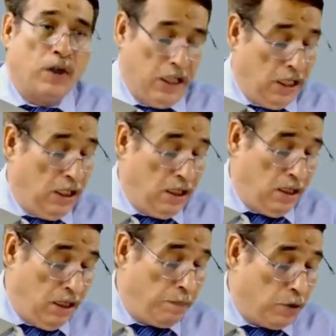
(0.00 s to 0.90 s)

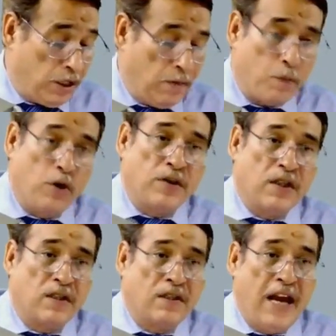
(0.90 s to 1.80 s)
input and
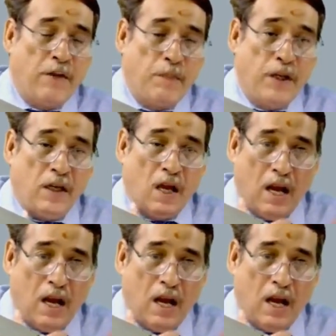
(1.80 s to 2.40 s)
process, that means